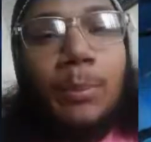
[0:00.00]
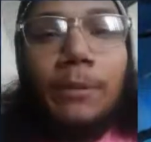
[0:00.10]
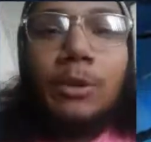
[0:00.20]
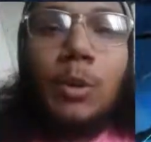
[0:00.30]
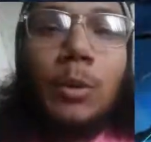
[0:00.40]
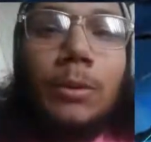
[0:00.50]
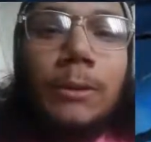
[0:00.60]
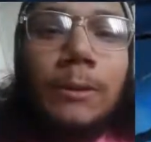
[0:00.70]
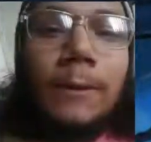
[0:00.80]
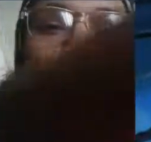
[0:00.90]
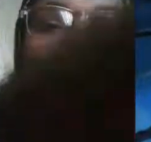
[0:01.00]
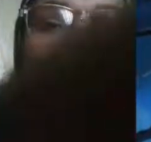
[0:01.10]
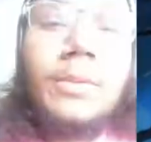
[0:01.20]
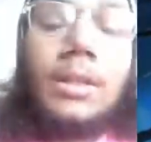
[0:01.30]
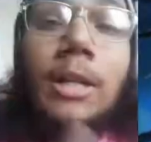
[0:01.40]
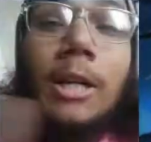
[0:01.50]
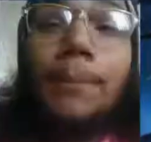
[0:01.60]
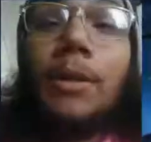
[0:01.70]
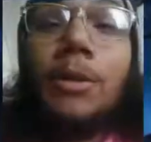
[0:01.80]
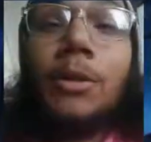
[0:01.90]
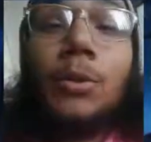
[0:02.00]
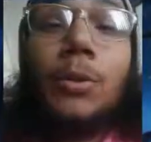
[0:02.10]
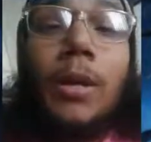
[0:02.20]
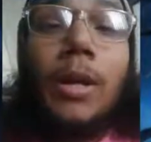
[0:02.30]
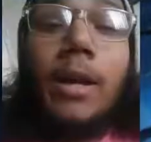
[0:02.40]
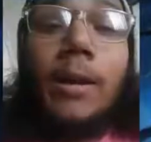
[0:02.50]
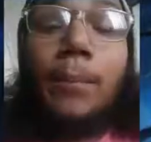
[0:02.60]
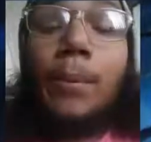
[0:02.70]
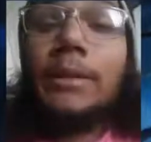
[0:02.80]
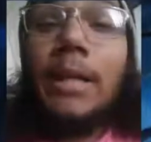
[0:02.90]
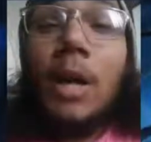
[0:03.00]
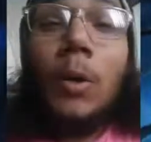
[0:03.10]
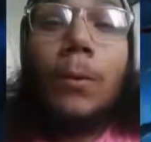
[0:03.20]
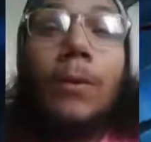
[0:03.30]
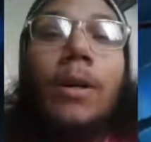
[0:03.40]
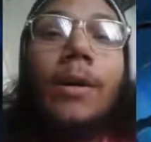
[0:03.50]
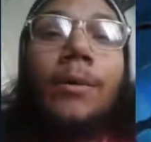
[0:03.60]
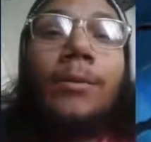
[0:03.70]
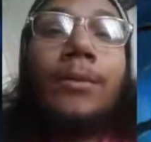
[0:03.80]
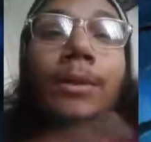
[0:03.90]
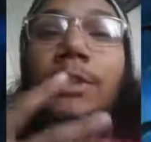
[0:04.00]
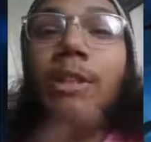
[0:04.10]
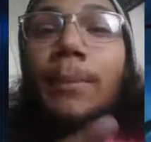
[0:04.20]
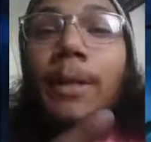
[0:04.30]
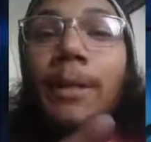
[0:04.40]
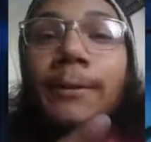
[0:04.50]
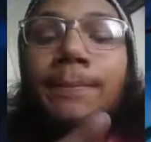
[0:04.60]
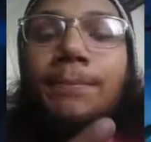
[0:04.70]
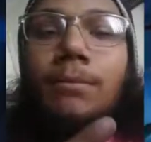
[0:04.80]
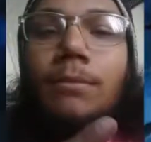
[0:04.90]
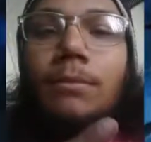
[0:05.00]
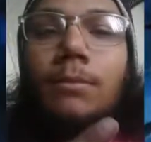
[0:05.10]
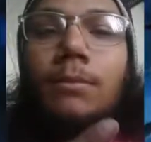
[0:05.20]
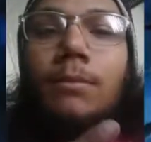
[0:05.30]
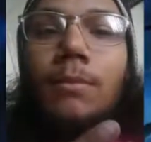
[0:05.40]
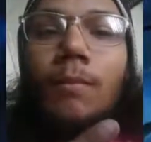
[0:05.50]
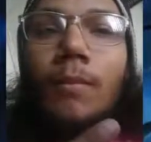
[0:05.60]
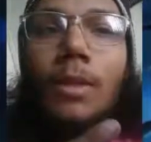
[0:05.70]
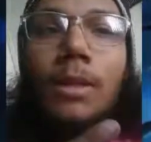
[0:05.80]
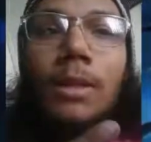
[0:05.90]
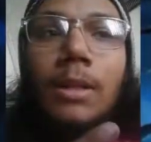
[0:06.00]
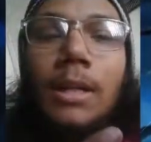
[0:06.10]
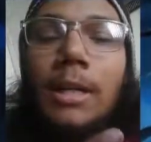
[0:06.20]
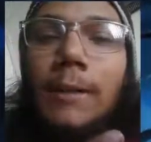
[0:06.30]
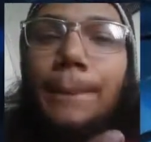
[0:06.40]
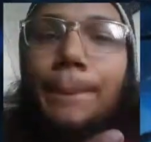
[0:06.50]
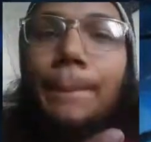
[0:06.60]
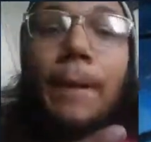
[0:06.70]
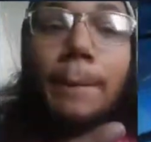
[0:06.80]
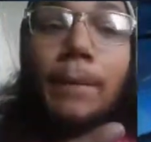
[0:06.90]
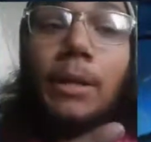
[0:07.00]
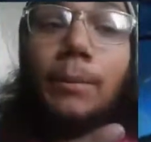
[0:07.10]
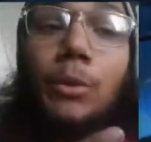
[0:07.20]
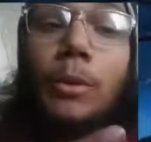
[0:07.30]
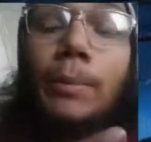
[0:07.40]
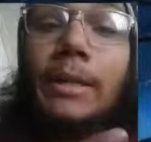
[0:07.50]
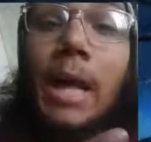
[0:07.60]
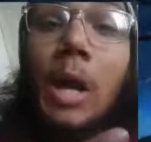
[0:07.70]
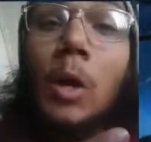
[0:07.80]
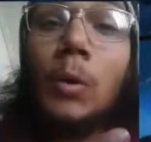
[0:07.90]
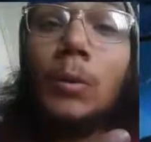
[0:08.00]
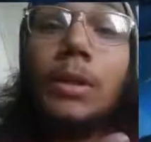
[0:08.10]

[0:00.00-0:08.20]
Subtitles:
Souls. I'm gonna do a breakdown of summoning. I'm gonna do a breakdown